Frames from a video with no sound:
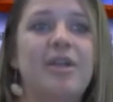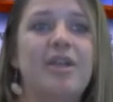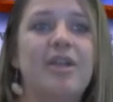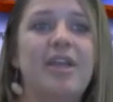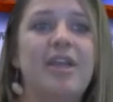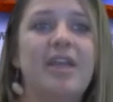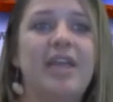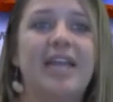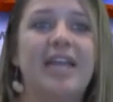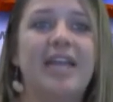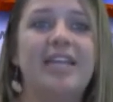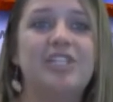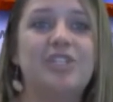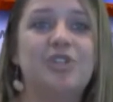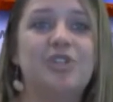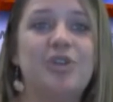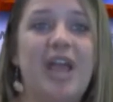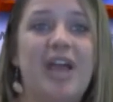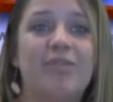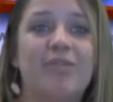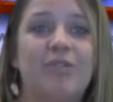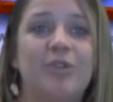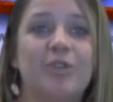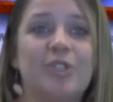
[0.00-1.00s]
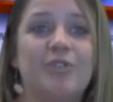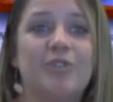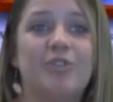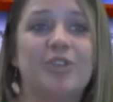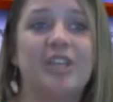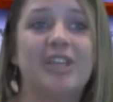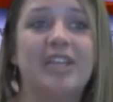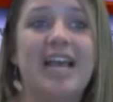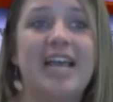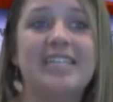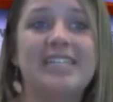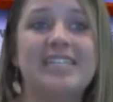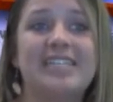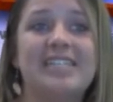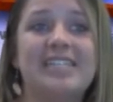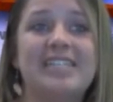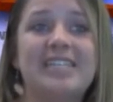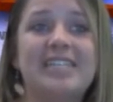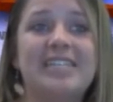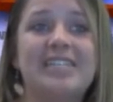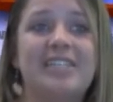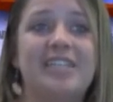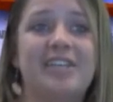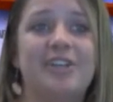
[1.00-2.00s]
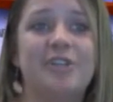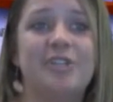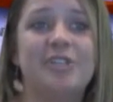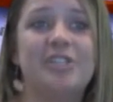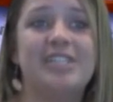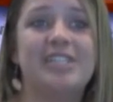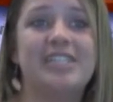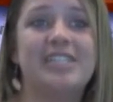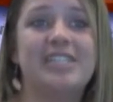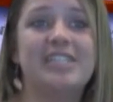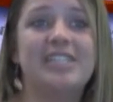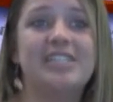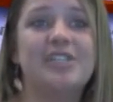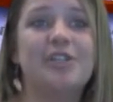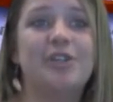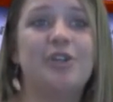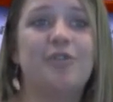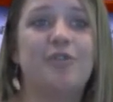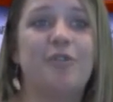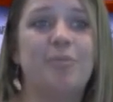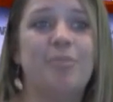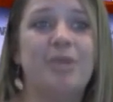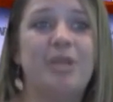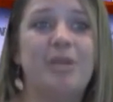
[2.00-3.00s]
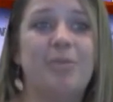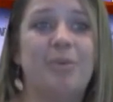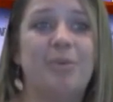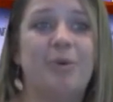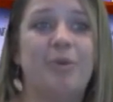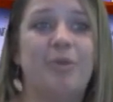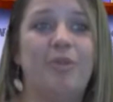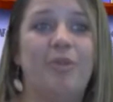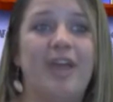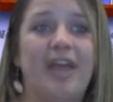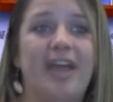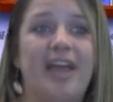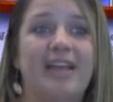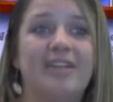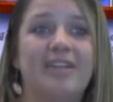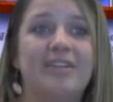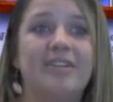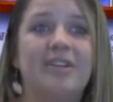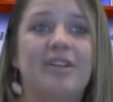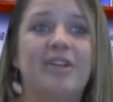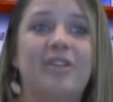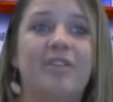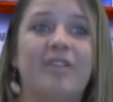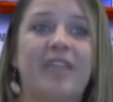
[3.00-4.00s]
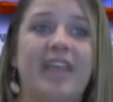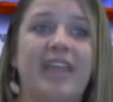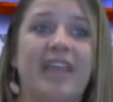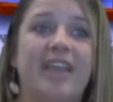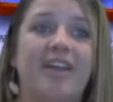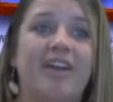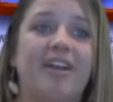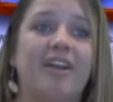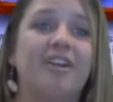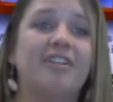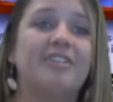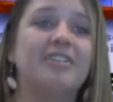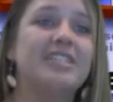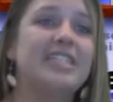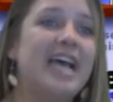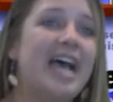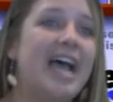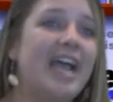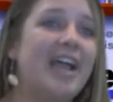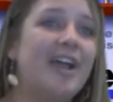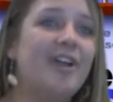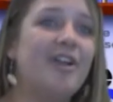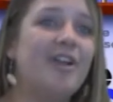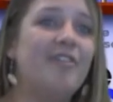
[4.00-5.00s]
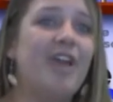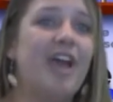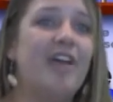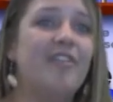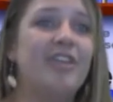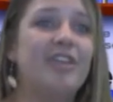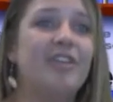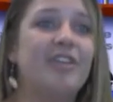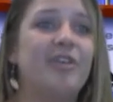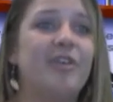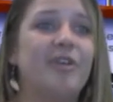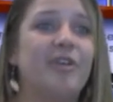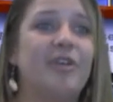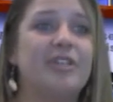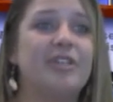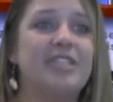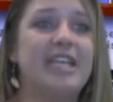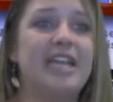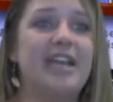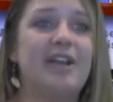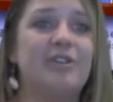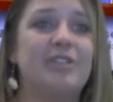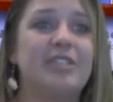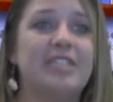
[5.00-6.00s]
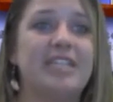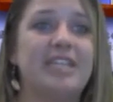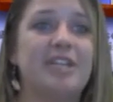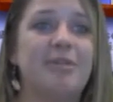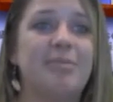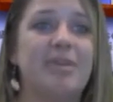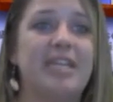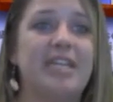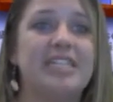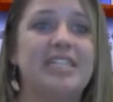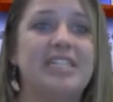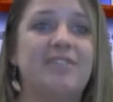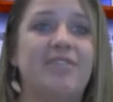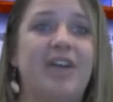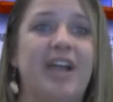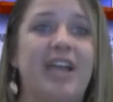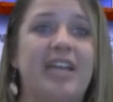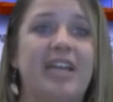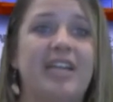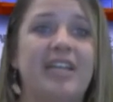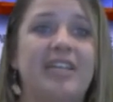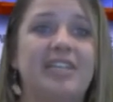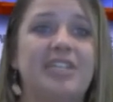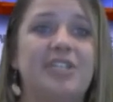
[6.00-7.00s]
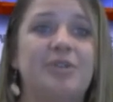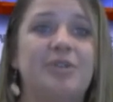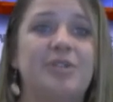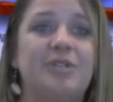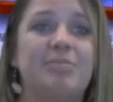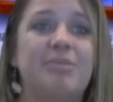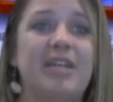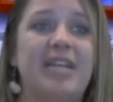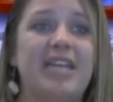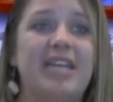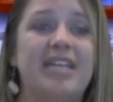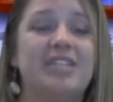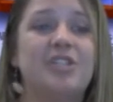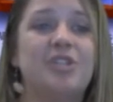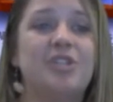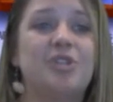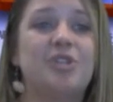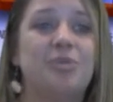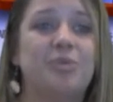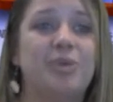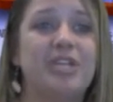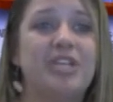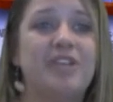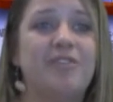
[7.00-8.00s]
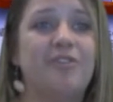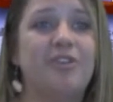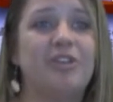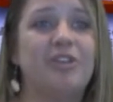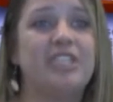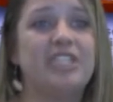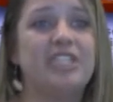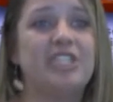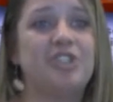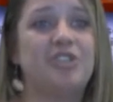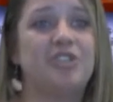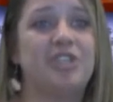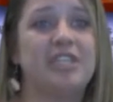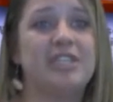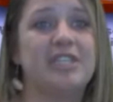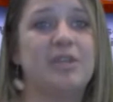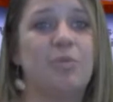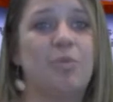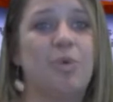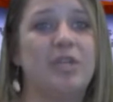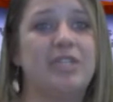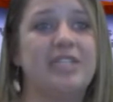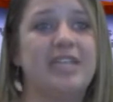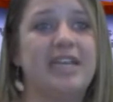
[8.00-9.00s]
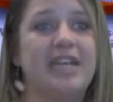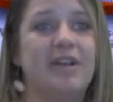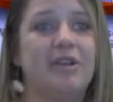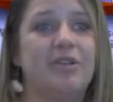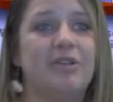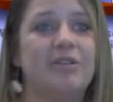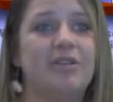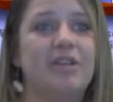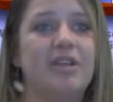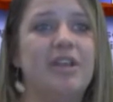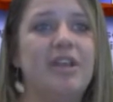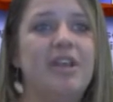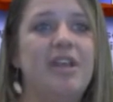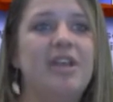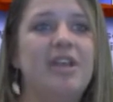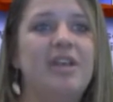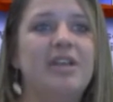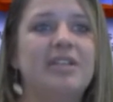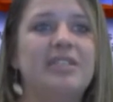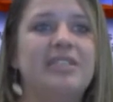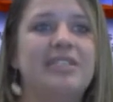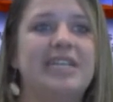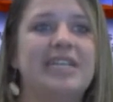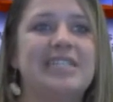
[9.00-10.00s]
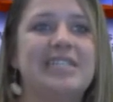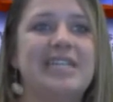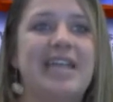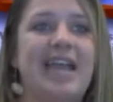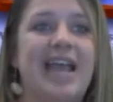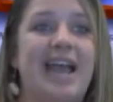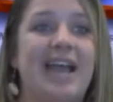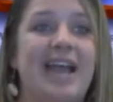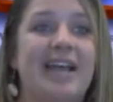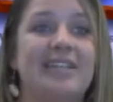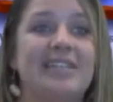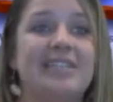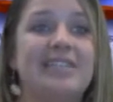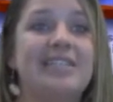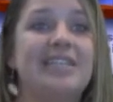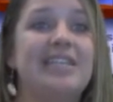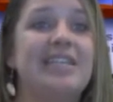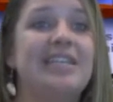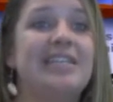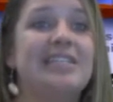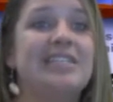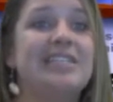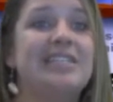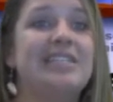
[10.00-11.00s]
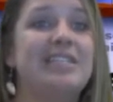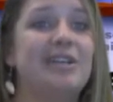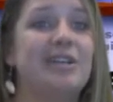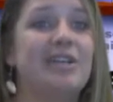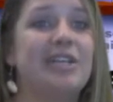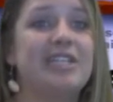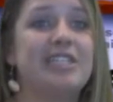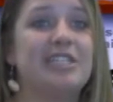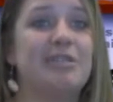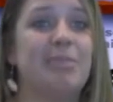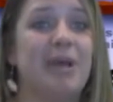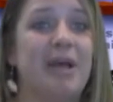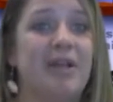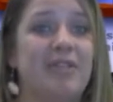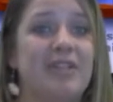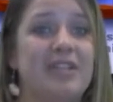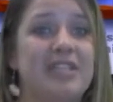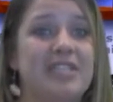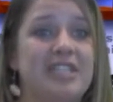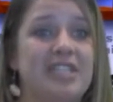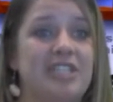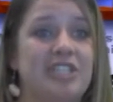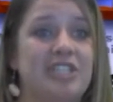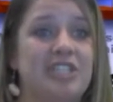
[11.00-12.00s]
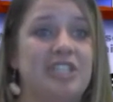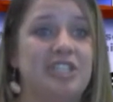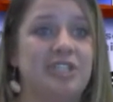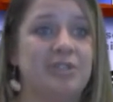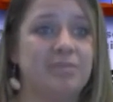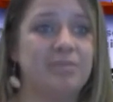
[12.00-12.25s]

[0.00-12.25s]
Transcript: In his travels over the last 6 years, Dixon has heard from people that they are tired of having their towns and committees divided into as many as 3 different districts in one town. Dixon adds he is serious about this issue.